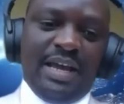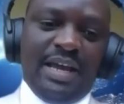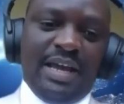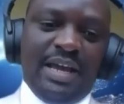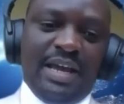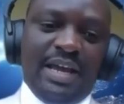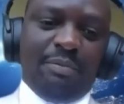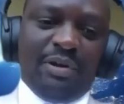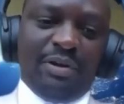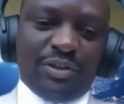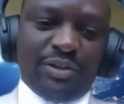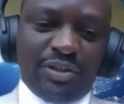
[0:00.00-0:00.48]

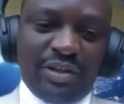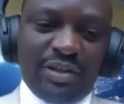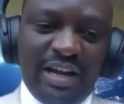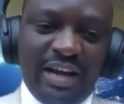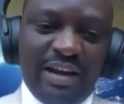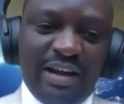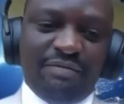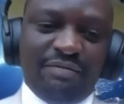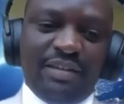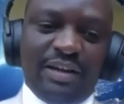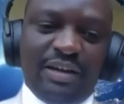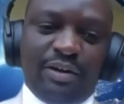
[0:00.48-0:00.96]
And we also
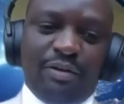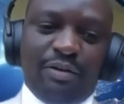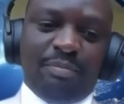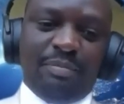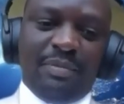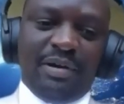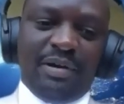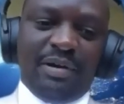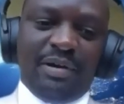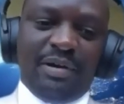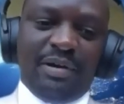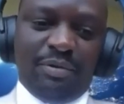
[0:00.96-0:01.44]
have the
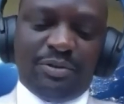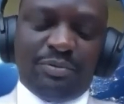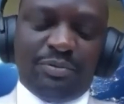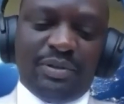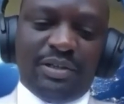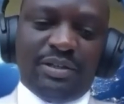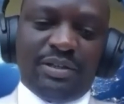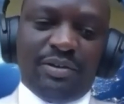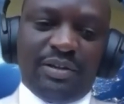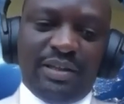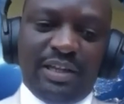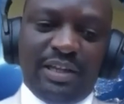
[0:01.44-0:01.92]
what
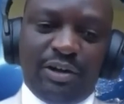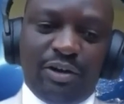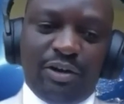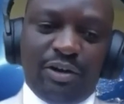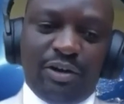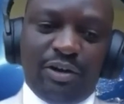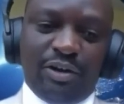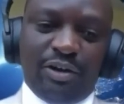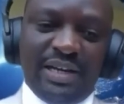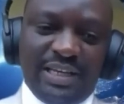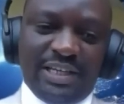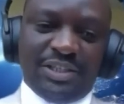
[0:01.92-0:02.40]
we call the
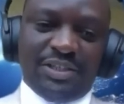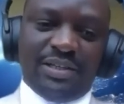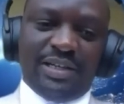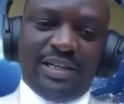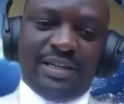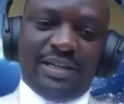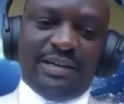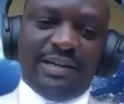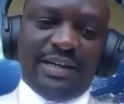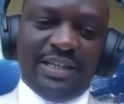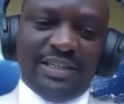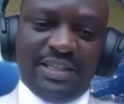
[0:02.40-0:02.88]

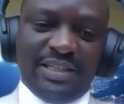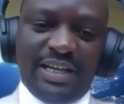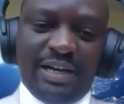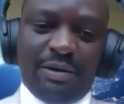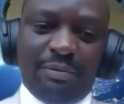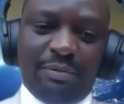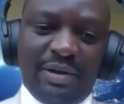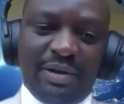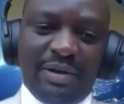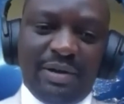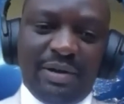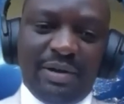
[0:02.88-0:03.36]
communication and raising
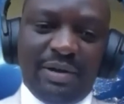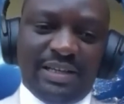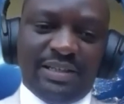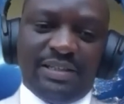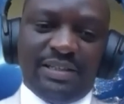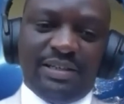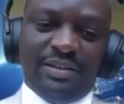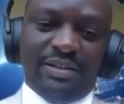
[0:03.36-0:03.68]
awareness,